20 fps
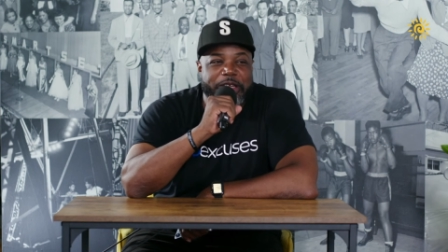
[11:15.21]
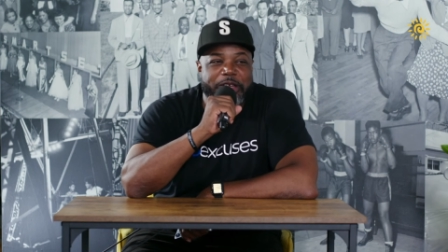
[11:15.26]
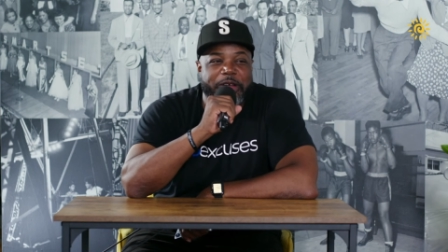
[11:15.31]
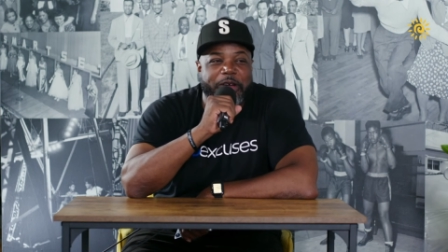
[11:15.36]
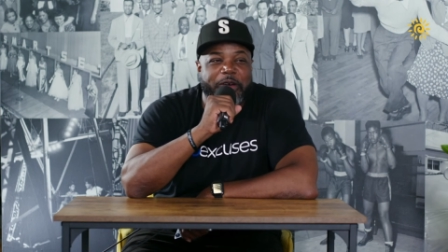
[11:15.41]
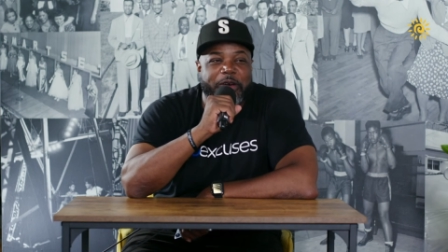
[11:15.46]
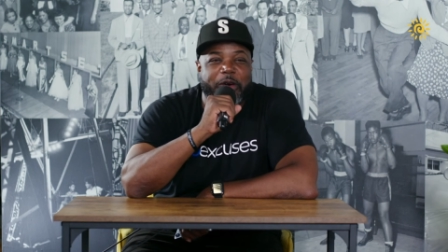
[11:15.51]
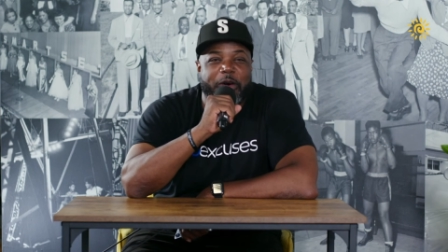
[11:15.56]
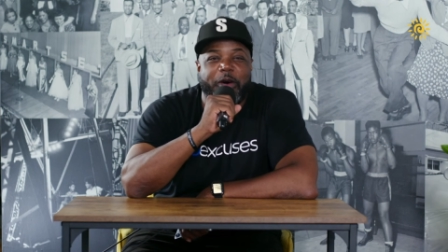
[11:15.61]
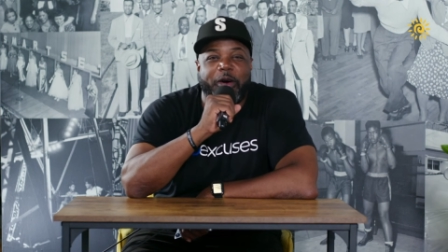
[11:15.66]
you
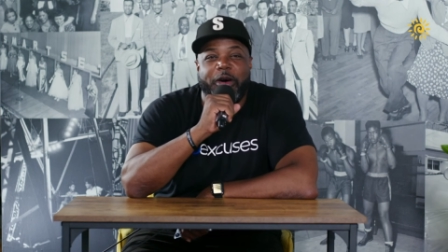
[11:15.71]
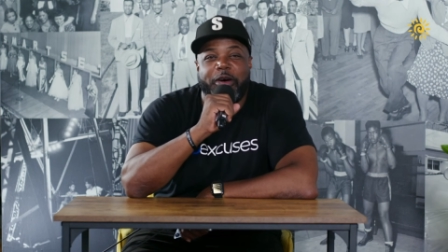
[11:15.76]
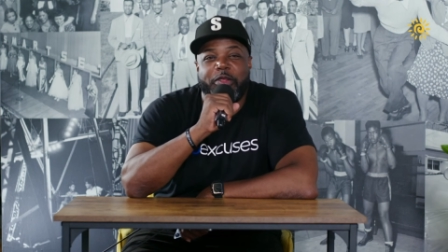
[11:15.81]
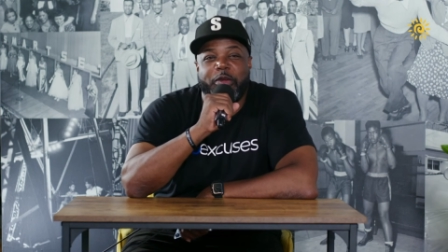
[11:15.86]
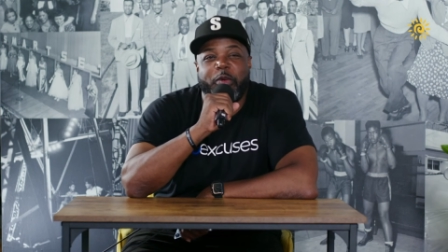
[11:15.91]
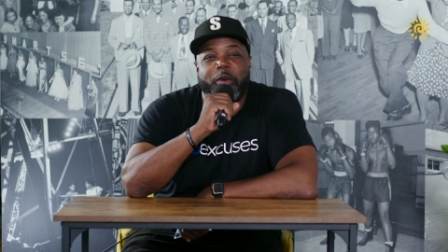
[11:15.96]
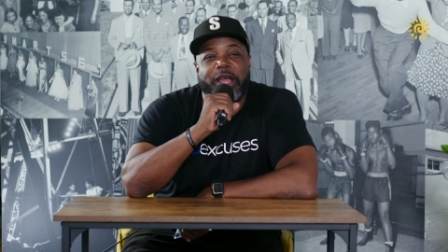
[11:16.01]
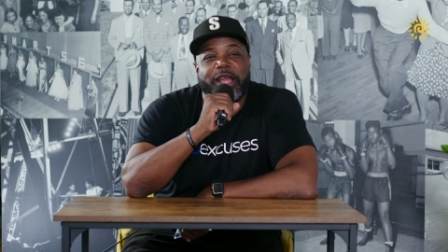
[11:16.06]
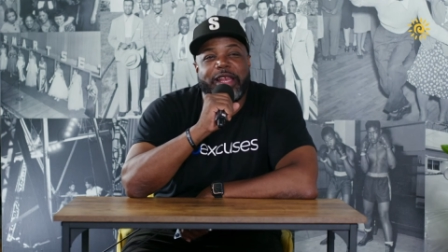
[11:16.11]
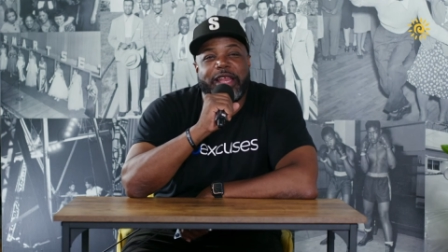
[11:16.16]
know all the
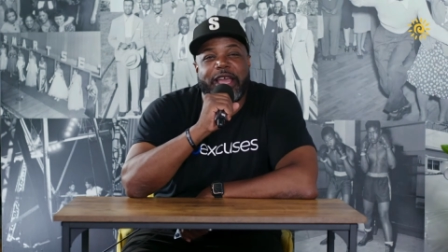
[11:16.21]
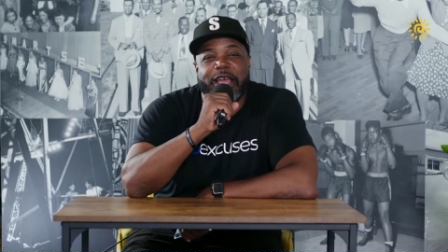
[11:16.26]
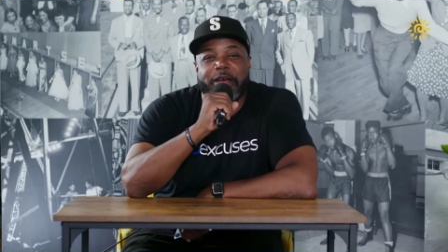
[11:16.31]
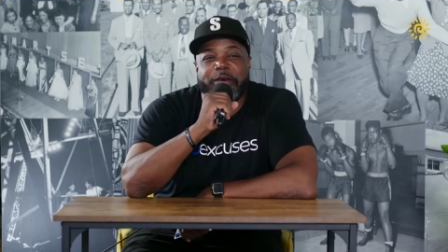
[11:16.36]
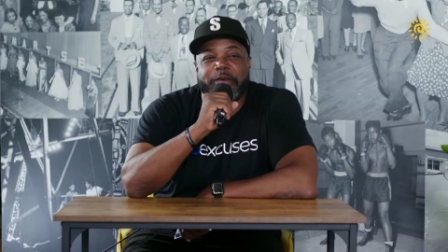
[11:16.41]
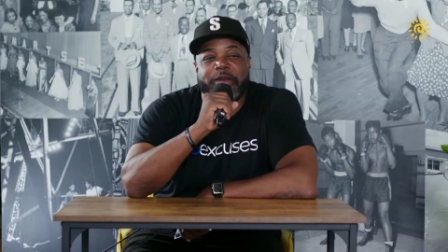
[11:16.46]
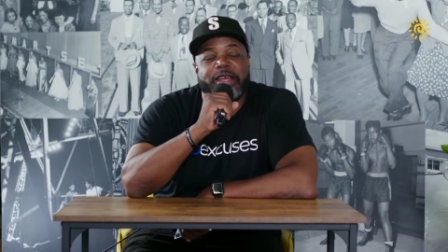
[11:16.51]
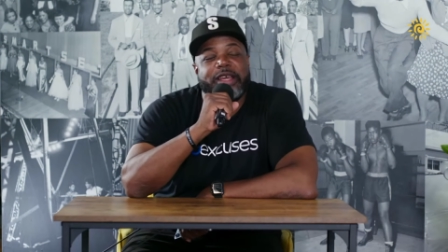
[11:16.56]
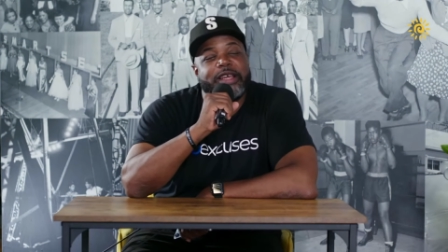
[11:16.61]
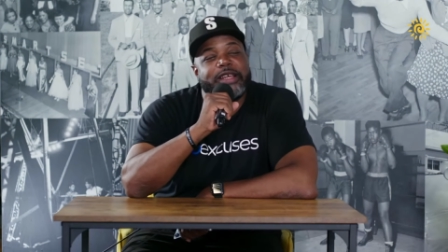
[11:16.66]
way
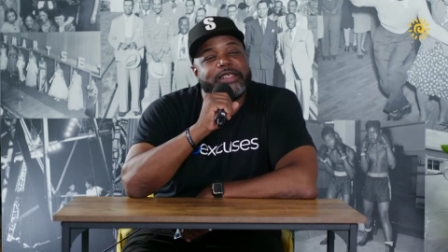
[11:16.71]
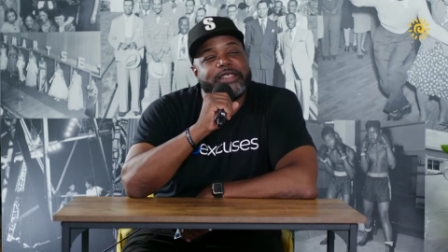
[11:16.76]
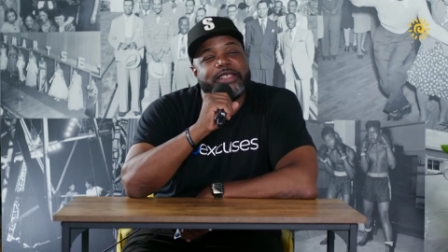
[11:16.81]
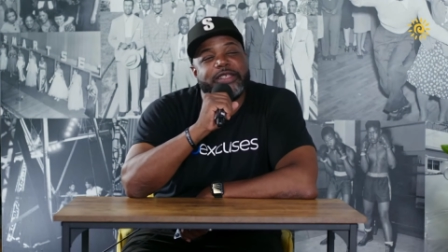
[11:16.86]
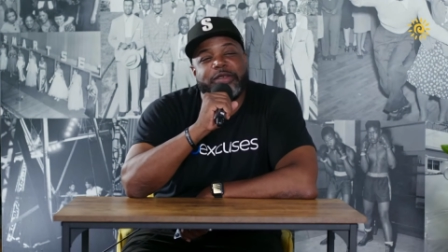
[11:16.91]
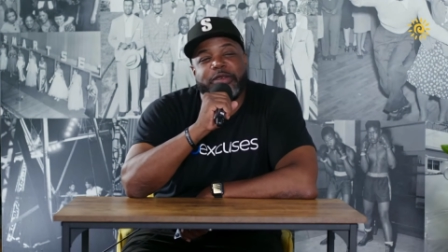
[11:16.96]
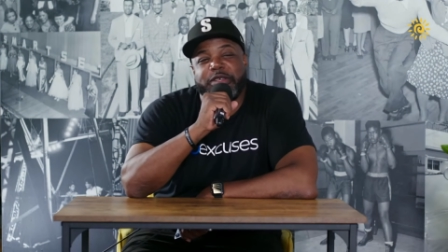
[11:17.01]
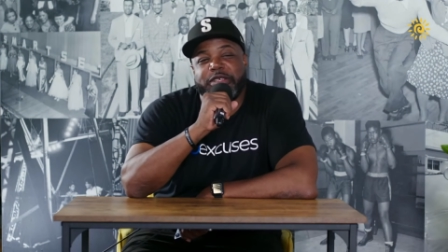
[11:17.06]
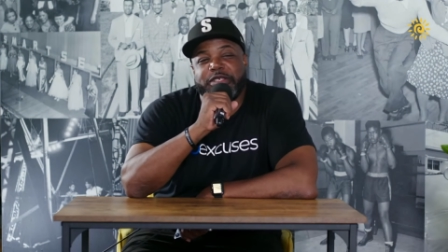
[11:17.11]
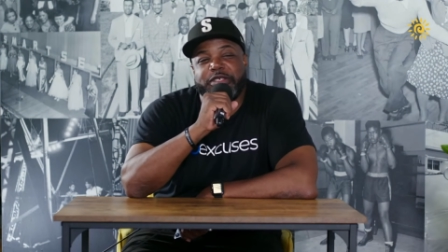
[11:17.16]
down to
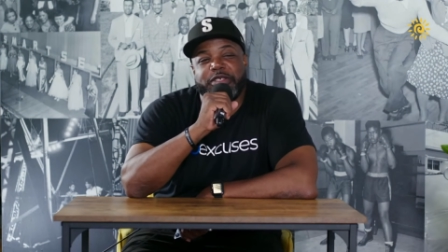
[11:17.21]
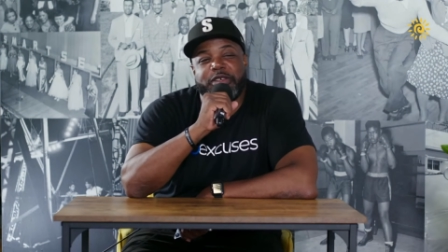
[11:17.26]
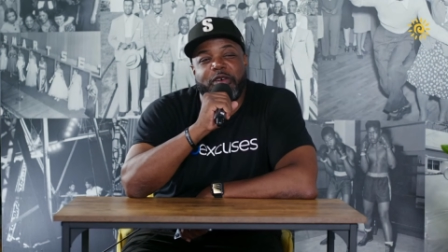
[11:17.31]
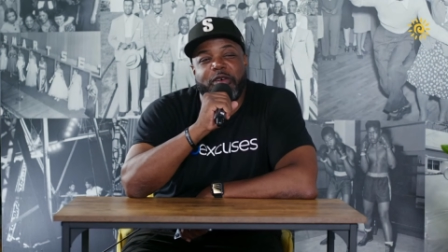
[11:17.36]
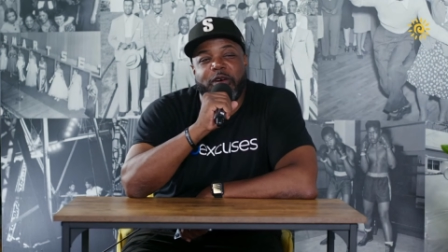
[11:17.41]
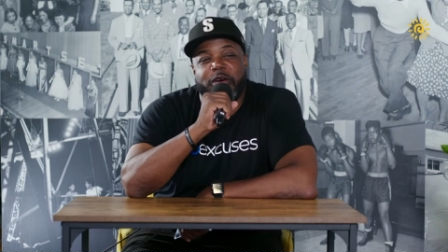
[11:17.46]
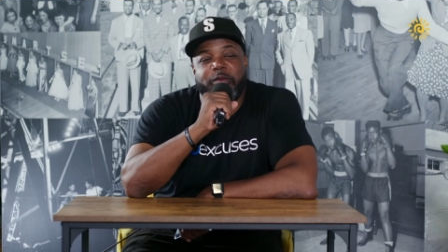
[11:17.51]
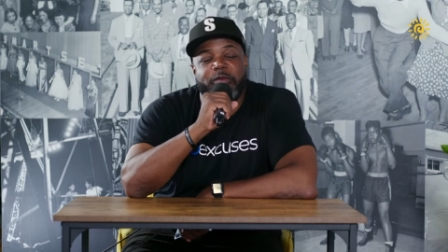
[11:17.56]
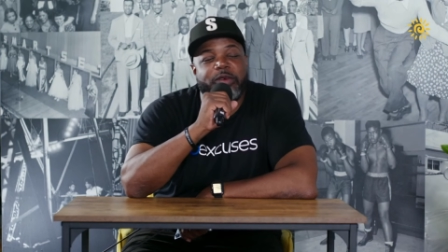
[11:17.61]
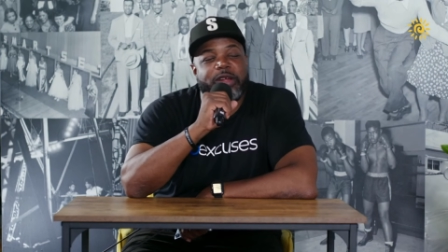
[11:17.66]
you can
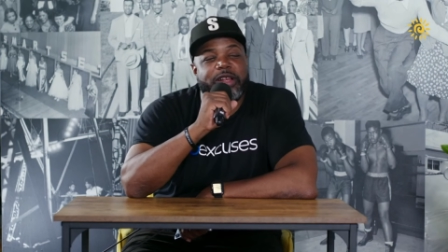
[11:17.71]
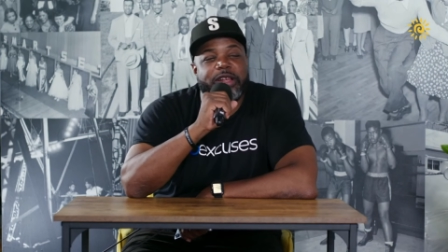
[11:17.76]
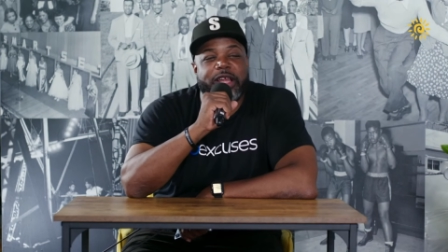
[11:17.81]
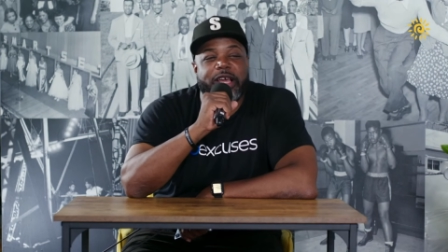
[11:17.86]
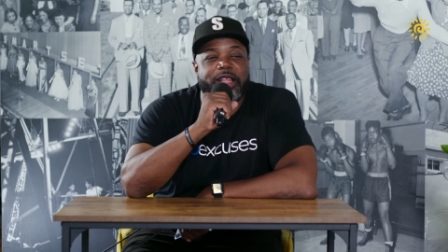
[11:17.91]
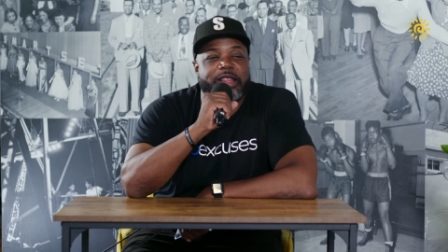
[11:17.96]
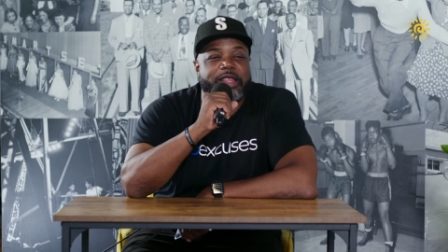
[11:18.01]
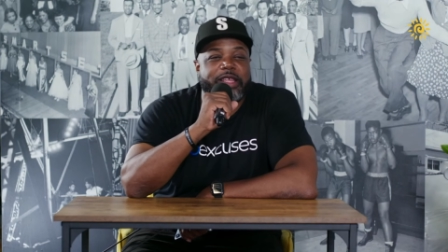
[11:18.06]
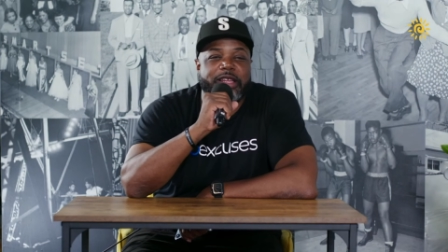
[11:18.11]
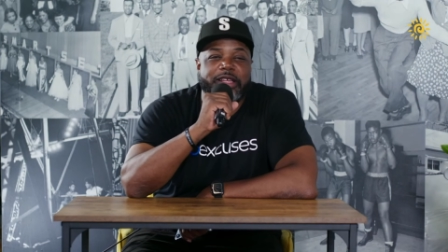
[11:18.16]
show up with
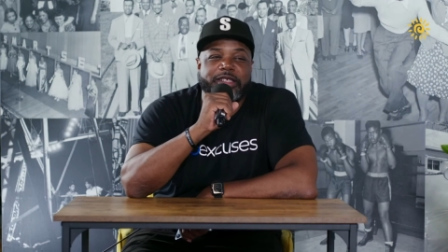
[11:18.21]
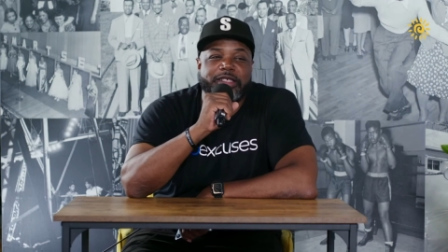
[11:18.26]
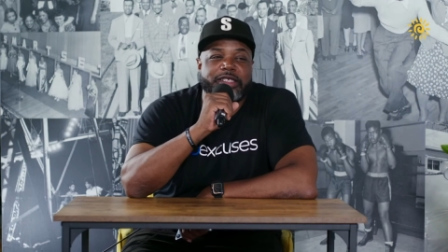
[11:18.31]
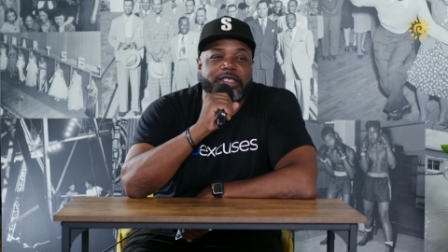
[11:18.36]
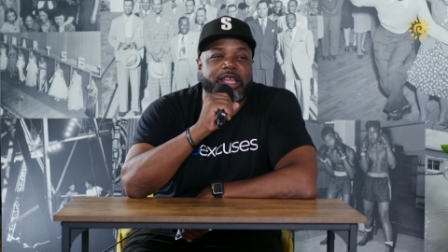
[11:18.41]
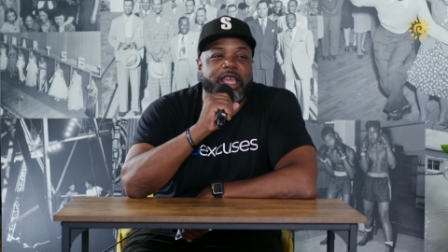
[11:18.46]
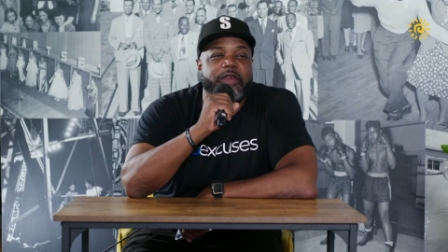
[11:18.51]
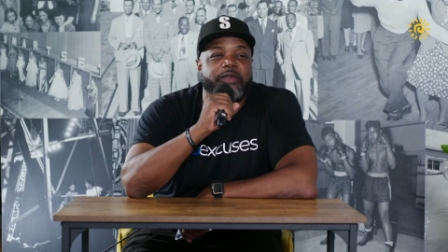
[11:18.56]
nothing and just right.